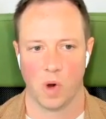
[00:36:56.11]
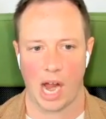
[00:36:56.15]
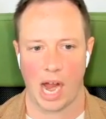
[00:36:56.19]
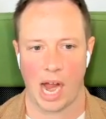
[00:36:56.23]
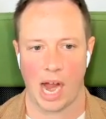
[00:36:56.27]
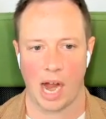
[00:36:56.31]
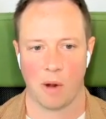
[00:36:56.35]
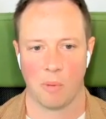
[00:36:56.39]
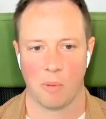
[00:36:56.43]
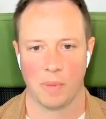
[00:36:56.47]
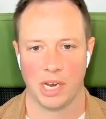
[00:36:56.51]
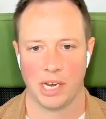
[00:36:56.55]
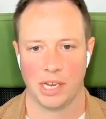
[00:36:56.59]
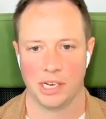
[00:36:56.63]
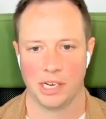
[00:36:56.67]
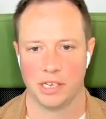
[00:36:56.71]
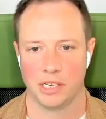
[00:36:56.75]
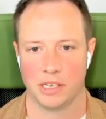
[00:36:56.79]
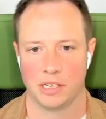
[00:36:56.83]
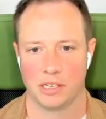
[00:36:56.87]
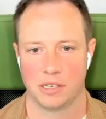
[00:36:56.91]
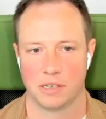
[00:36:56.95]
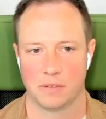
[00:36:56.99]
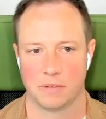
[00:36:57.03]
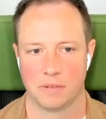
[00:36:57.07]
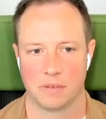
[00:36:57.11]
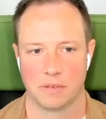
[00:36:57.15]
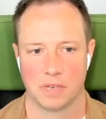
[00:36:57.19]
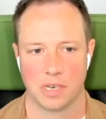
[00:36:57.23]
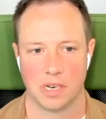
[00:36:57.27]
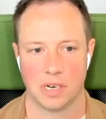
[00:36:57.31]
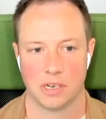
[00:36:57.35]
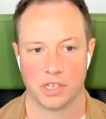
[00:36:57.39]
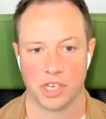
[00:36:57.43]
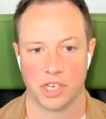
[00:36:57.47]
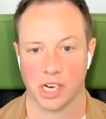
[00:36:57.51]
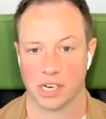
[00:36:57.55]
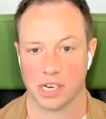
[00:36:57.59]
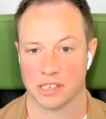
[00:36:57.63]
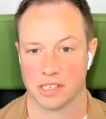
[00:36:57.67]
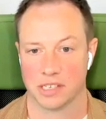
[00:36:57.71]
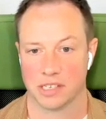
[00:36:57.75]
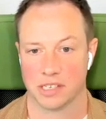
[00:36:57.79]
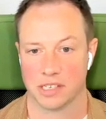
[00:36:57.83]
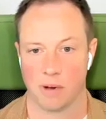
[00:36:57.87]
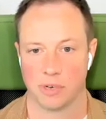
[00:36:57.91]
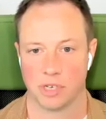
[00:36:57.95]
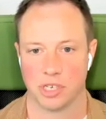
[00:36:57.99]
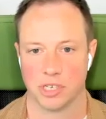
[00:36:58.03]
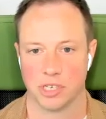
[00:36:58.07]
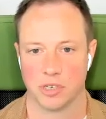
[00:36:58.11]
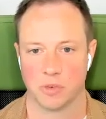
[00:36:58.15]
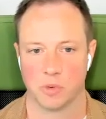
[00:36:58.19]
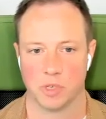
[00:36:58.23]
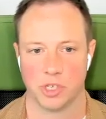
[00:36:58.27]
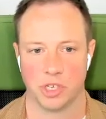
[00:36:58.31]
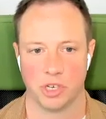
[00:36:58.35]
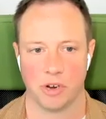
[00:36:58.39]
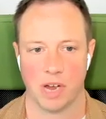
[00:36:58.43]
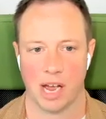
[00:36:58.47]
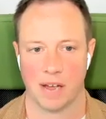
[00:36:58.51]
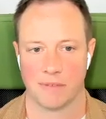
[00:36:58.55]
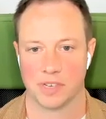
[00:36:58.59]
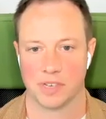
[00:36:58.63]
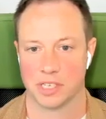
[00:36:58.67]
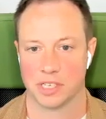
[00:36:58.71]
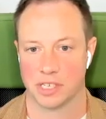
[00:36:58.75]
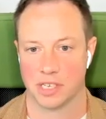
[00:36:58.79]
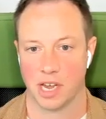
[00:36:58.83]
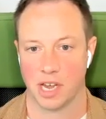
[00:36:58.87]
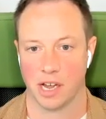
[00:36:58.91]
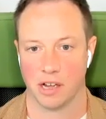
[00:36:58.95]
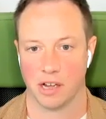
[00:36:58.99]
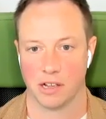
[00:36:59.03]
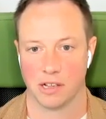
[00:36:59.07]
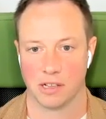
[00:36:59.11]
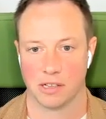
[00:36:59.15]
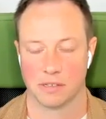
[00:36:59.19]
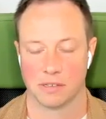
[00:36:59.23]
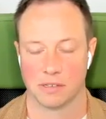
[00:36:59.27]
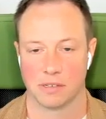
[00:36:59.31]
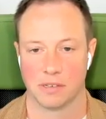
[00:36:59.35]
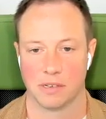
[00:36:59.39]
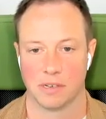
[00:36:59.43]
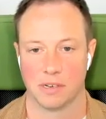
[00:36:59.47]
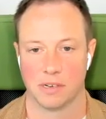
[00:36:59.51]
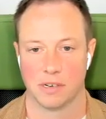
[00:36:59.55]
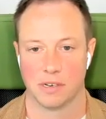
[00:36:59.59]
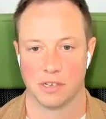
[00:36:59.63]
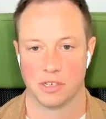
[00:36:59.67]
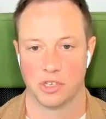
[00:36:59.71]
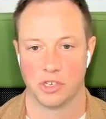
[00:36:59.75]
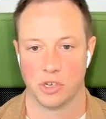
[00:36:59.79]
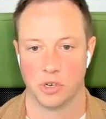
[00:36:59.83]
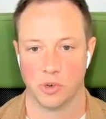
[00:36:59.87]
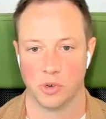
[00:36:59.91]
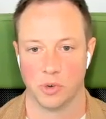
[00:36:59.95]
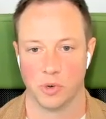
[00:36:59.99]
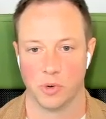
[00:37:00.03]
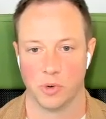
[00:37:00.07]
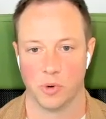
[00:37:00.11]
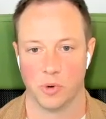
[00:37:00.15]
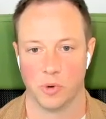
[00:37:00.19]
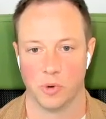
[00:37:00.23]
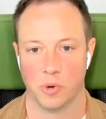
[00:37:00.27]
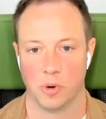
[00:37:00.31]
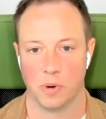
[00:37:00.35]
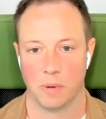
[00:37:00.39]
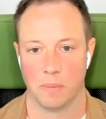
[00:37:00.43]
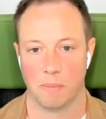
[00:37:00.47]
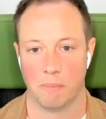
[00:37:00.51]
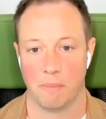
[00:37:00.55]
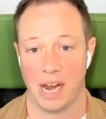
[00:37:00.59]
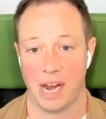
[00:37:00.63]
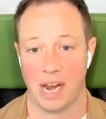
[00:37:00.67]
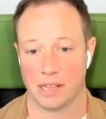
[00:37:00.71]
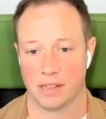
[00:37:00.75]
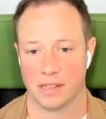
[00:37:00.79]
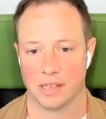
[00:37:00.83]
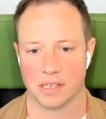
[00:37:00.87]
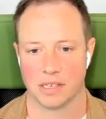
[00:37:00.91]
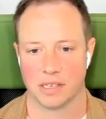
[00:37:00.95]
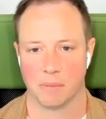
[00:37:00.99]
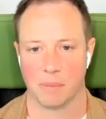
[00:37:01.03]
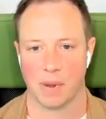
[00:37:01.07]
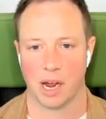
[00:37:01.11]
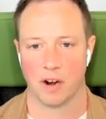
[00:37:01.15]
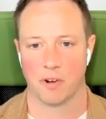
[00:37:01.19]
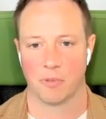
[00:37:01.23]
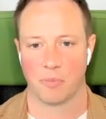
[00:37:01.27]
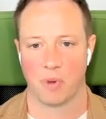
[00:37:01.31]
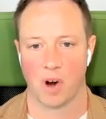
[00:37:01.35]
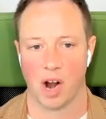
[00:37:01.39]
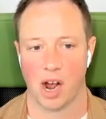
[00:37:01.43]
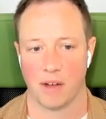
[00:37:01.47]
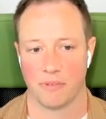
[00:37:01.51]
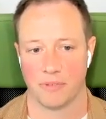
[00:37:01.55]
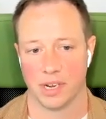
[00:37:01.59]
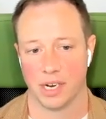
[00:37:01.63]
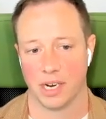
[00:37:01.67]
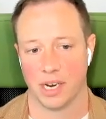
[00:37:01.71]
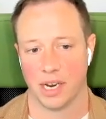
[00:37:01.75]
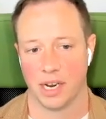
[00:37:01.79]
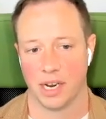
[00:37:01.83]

how many chicken sandwiches would you have to sell to make this amount of profit?